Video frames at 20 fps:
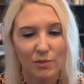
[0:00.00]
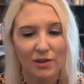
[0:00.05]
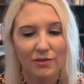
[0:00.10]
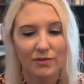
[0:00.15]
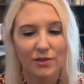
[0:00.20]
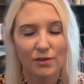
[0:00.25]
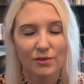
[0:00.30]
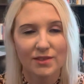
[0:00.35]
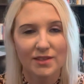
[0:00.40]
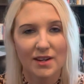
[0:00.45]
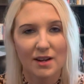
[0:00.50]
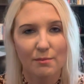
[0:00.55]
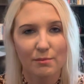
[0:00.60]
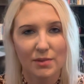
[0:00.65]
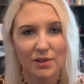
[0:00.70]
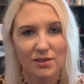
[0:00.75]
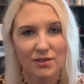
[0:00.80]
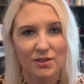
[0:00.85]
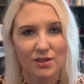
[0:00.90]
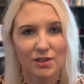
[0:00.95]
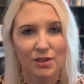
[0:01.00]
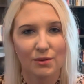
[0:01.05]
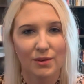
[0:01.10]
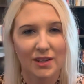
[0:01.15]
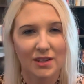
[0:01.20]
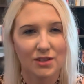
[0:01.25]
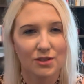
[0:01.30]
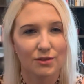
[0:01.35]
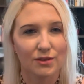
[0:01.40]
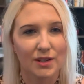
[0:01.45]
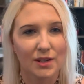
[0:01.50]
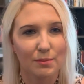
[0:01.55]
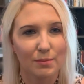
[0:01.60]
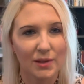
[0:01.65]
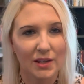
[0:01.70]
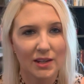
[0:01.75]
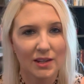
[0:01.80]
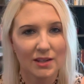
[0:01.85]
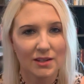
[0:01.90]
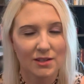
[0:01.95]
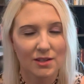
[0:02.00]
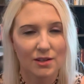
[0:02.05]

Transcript: if those numbers are going to repeat,